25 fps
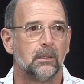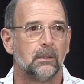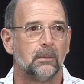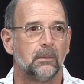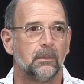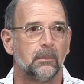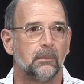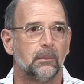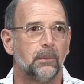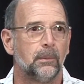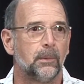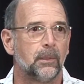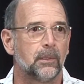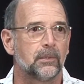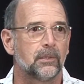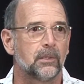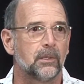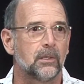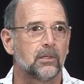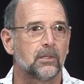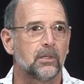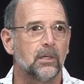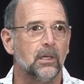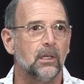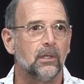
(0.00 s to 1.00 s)
My body's going to
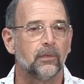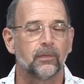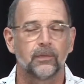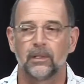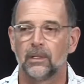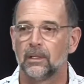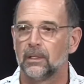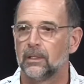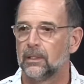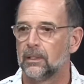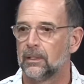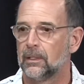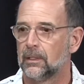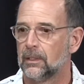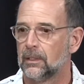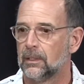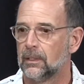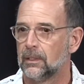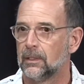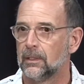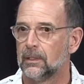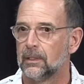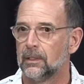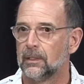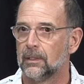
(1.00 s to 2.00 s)
shift.
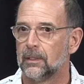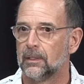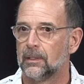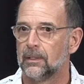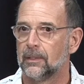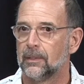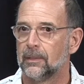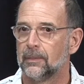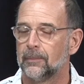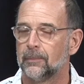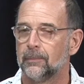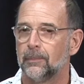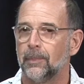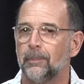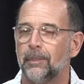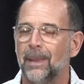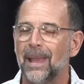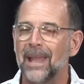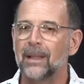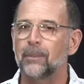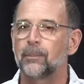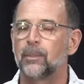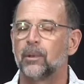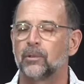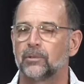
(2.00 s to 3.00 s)
My
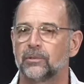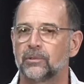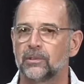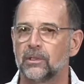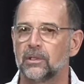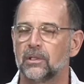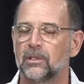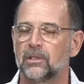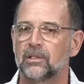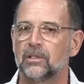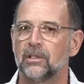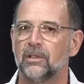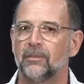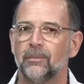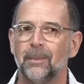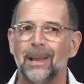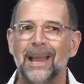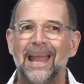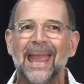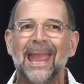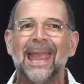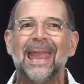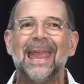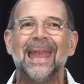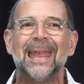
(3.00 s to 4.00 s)
backbone's going to shift. My
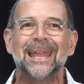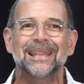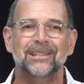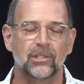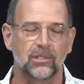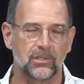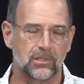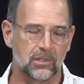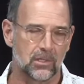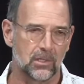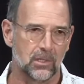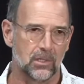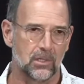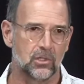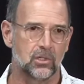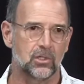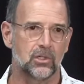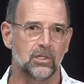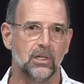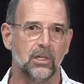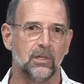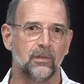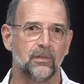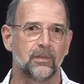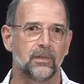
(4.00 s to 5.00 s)
ass is going to
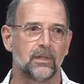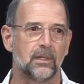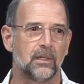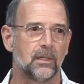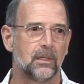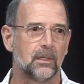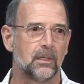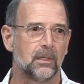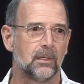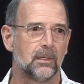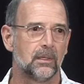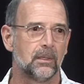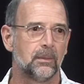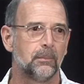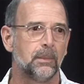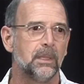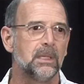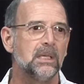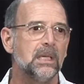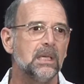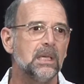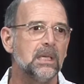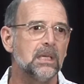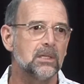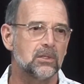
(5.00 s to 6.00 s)
shift. My
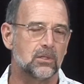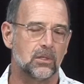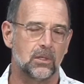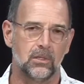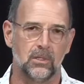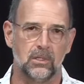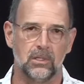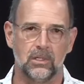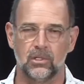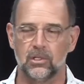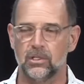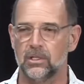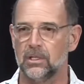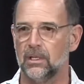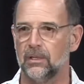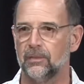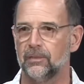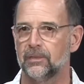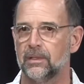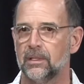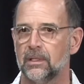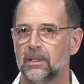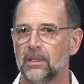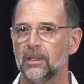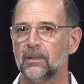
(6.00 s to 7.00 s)
knees are going to shift.
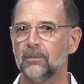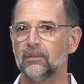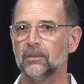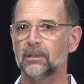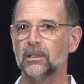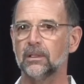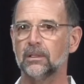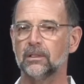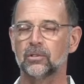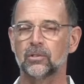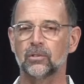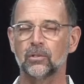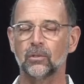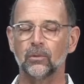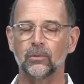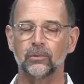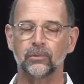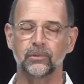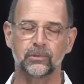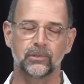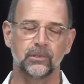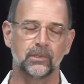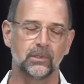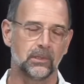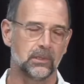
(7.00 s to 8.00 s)
Everything, shoulders
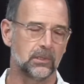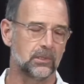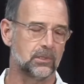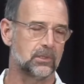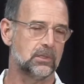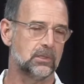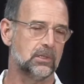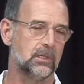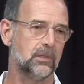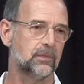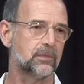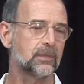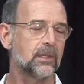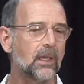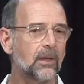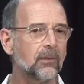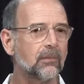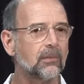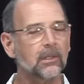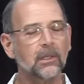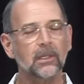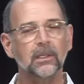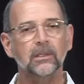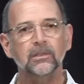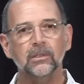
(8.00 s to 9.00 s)
are going to shift.
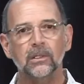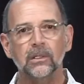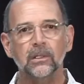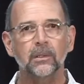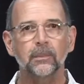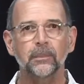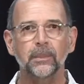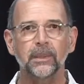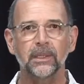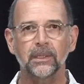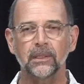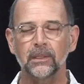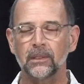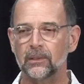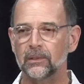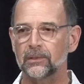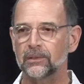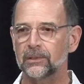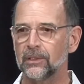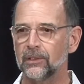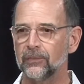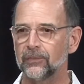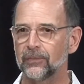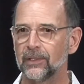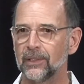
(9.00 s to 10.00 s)
Everything's going to be a little
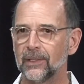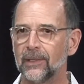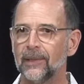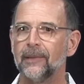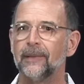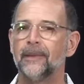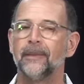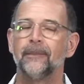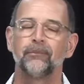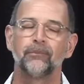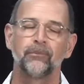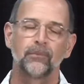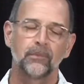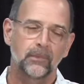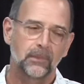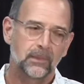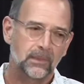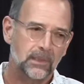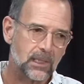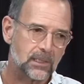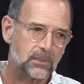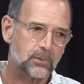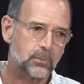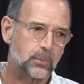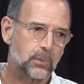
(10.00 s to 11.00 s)
different.
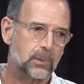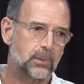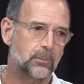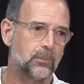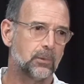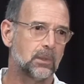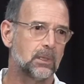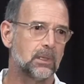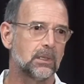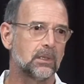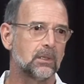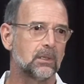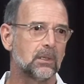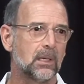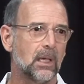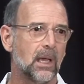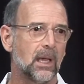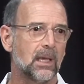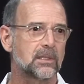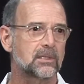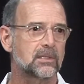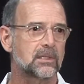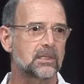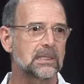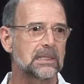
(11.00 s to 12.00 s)
That's what I'm wanting you
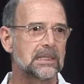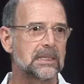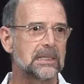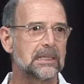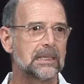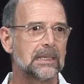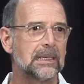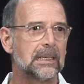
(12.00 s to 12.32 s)
guys to get in.